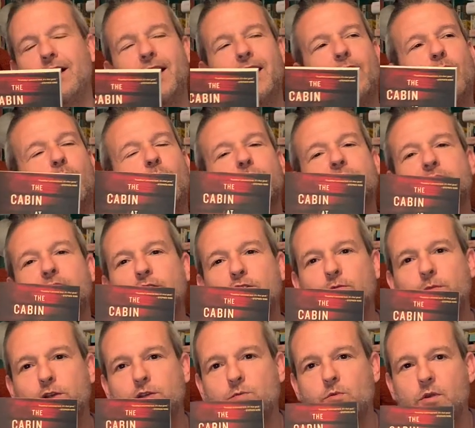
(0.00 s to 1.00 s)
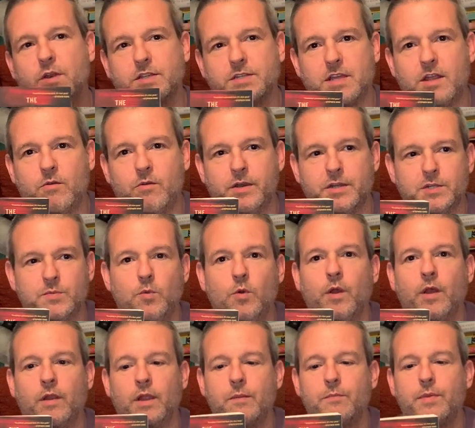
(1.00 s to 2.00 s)
I don't want to say too much more because I don't want to
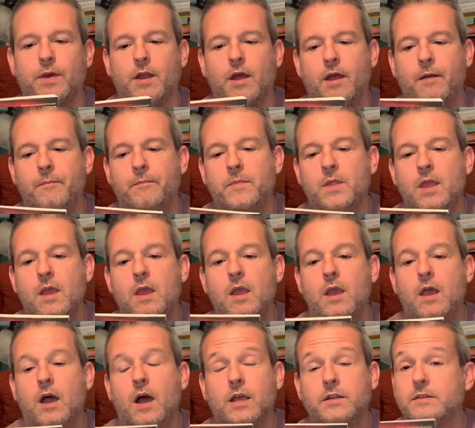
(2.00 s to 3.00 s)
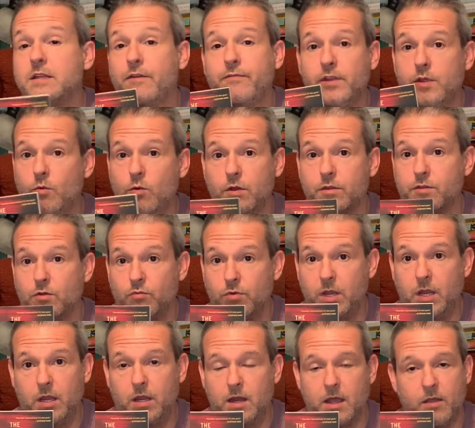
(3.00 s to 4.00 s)
spoil it. But definitely worth a
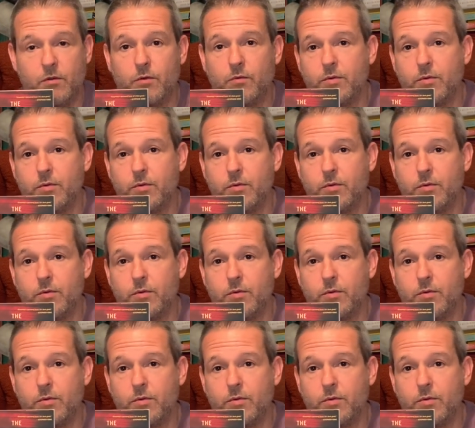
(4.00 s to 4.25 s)
read. I would